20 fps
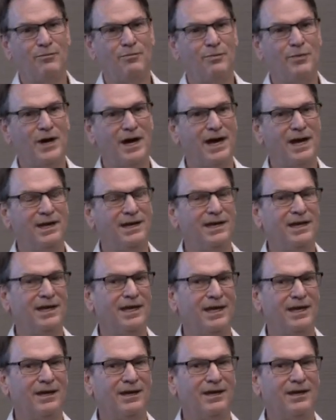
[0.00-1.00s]
But
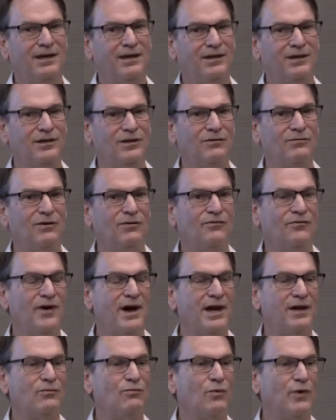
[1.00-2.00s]
you will
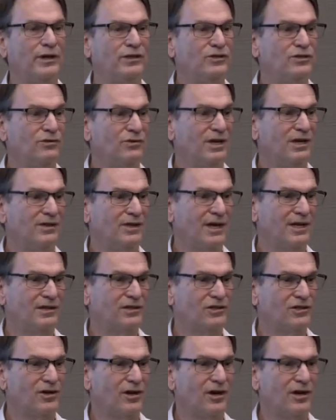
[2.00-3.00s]
find once you get that
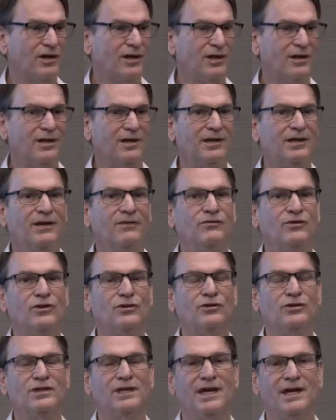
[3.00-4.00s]
started, if you're
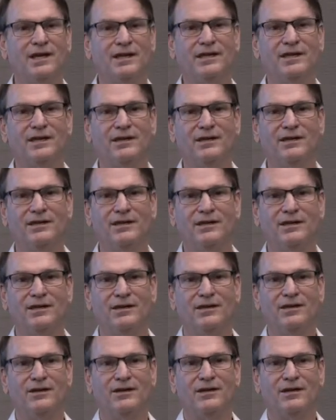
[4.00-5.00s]
telling
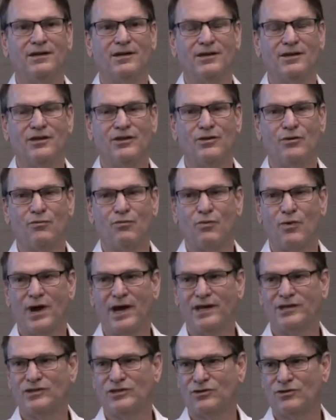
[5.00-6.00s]
the
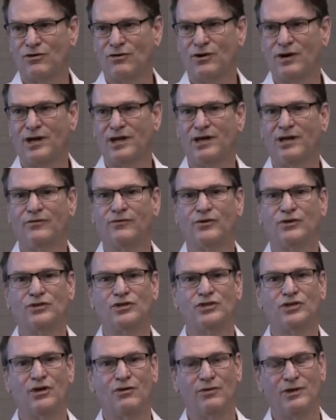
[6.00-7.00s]
right story, if you're
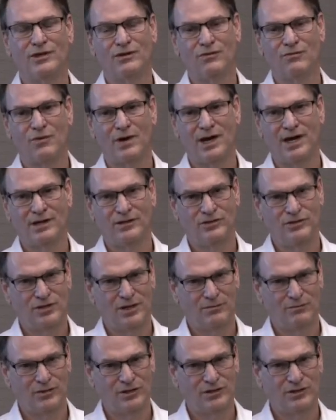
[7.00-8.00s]
showing the right
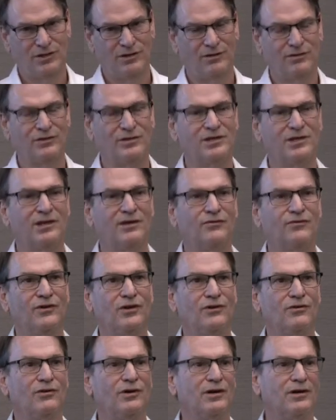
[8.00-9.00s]
gemstones, if
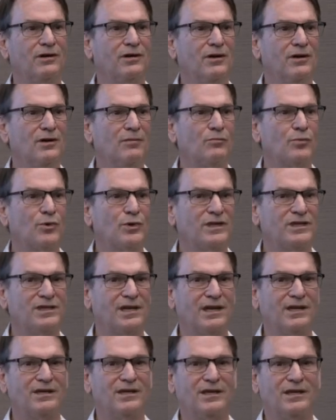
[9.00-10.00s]
you're
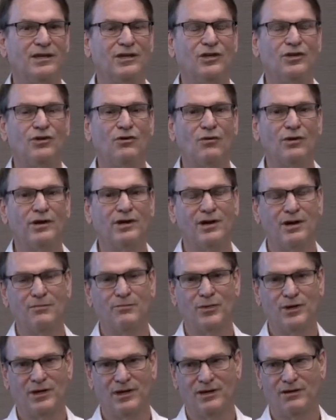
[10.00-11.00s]
presenting your
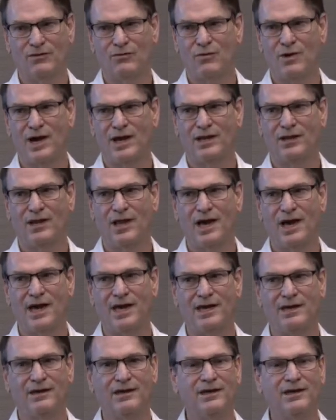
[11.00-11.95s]
company in the right light,